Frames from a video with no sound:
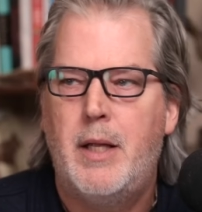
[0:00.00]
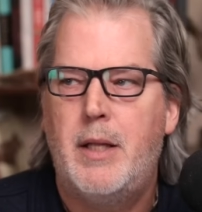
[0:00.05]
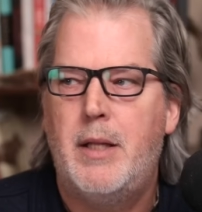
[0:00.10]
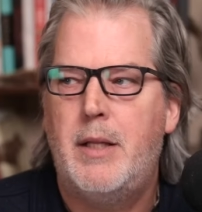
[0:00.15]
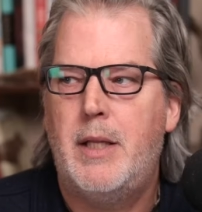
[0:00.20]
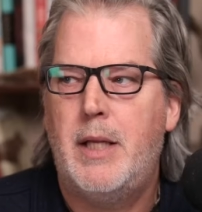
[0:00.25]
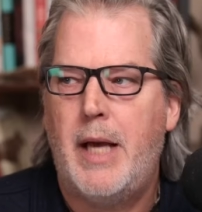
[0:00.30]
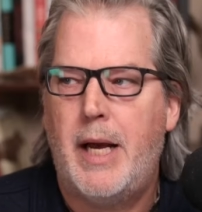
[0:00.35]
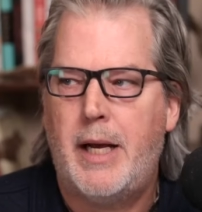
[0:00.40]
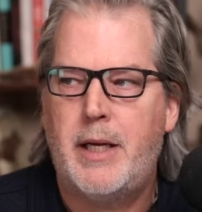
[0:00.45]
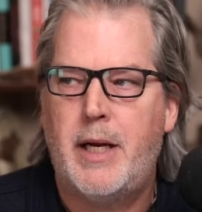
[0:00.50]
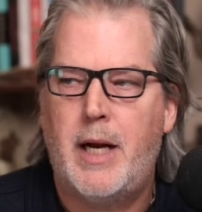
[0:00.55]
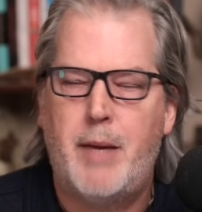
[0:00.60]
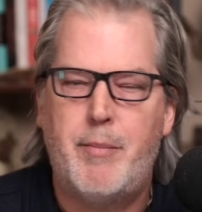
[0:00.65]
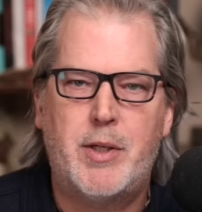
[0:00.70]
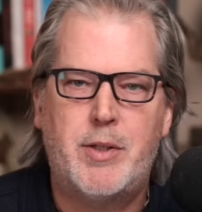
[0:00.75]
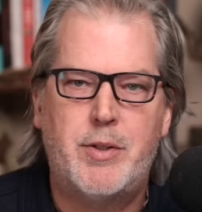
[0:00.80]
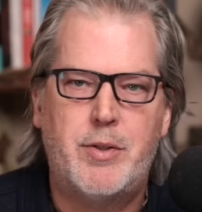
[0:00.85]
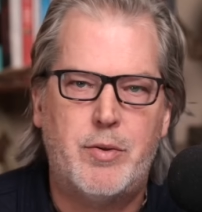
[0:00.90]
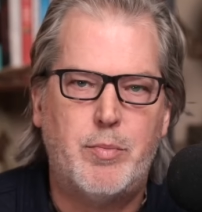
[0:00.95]
The
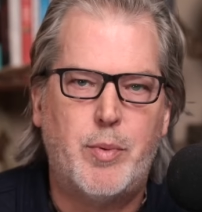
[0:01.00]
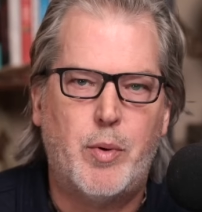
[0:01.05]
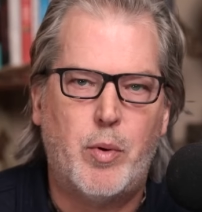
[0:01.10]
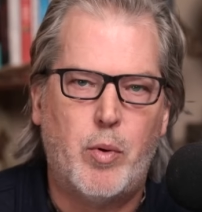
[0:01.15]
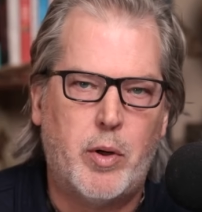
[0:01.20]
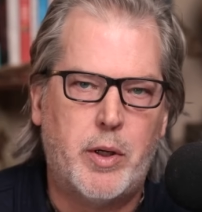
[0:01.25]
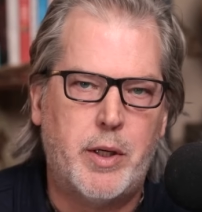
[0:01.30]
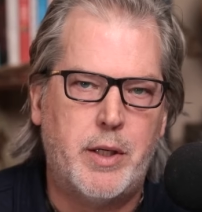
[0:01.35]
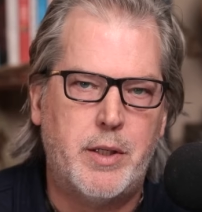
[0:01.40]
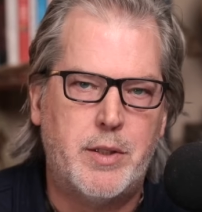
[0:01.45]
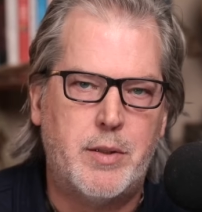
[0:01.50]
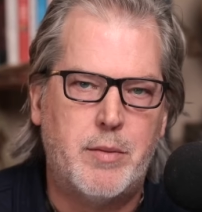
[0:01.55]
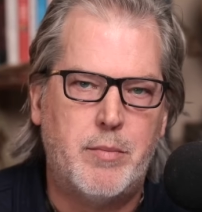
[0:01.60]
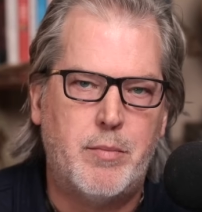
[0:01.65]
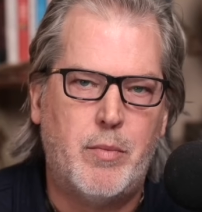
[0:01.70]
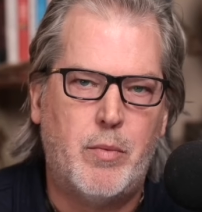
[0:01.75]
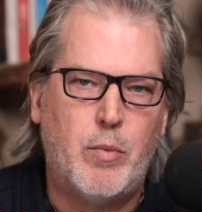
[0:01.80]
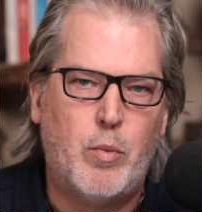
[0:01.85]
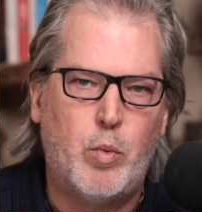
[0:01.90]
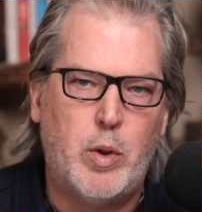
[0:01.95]
economic
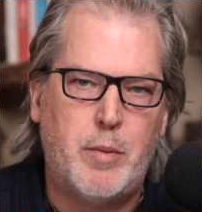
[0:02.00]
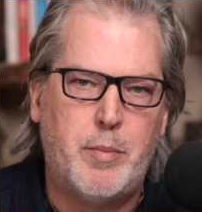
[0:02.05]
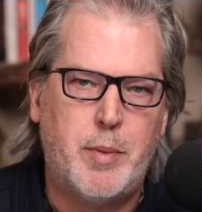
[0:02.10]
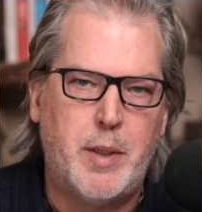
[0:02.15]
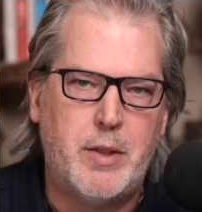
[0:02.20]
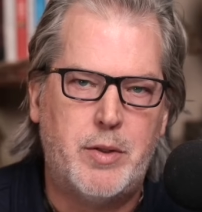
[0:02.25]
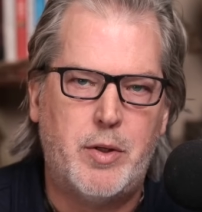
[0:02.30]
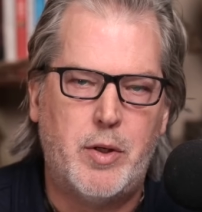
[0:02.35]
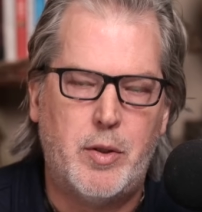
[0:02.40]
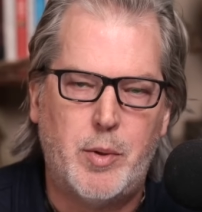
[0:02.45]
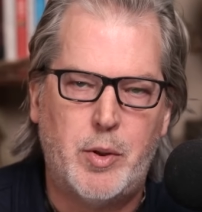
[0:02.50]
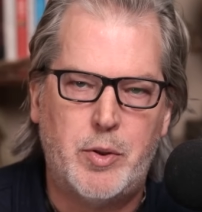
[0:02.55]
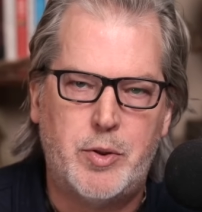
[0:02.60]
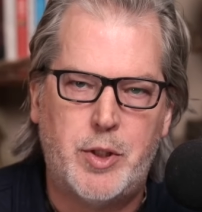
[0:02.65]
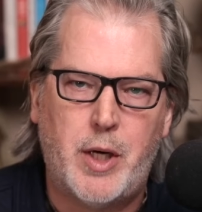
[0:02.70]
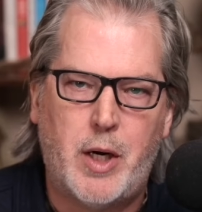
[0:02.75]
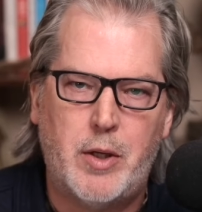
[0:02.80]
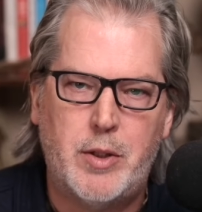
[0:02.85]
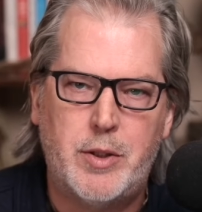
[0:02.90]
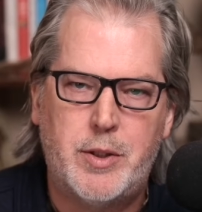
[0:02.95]
superorganism will be
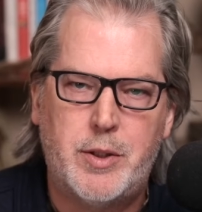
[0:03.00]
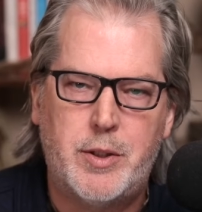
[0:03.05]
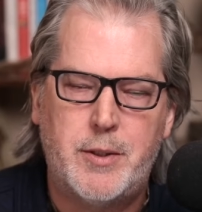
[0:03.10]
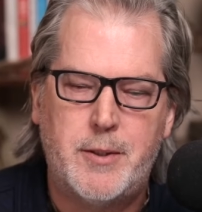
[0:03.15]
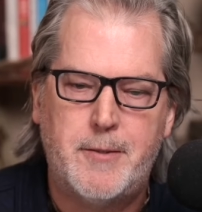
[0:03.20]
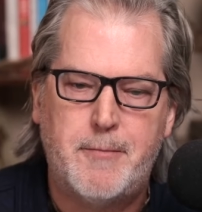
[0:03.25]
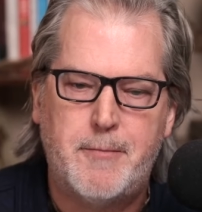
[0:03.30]
turbocharged.